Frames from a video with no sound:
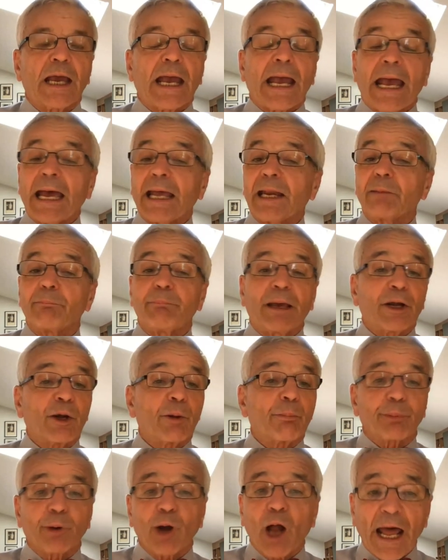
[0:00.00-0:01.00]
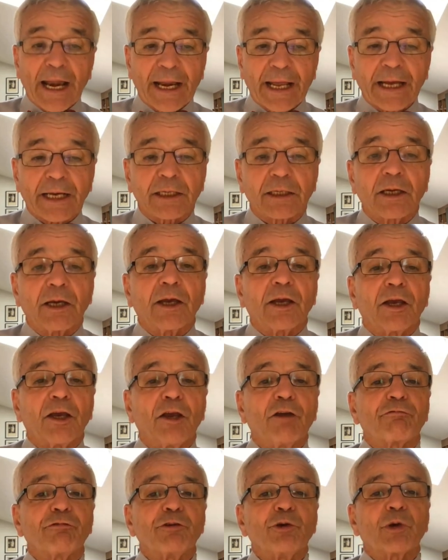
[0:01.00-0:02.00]
and a better product
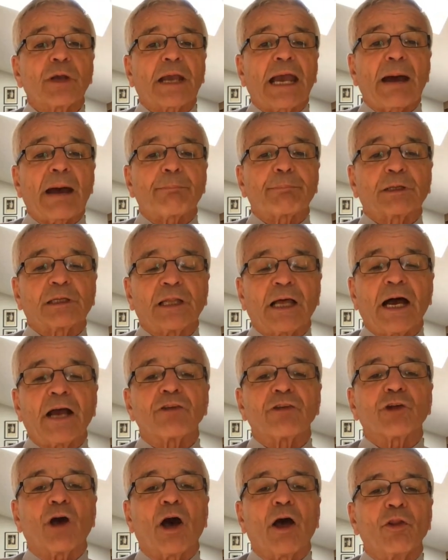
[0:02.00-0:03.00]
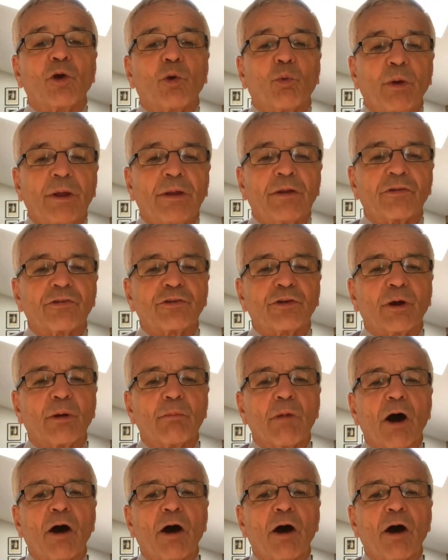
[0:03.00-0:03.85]
if you capitalize on the wisdom